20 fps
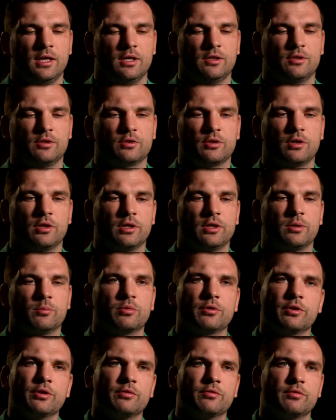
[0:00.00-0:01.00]
to try and
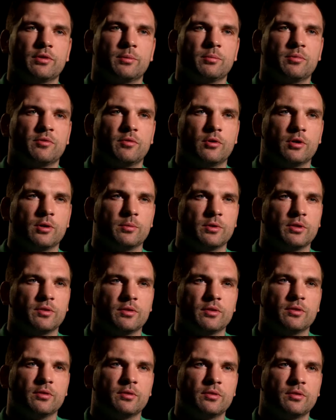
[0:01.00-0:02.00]
improve our
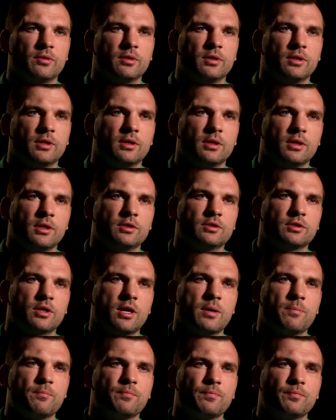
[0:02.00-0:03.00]
performances each
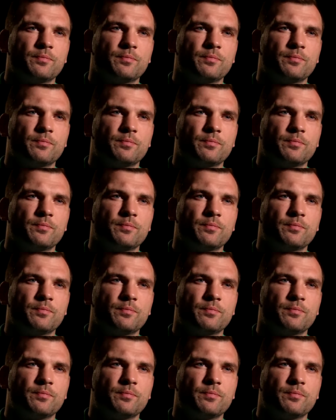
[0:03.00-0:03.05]
game.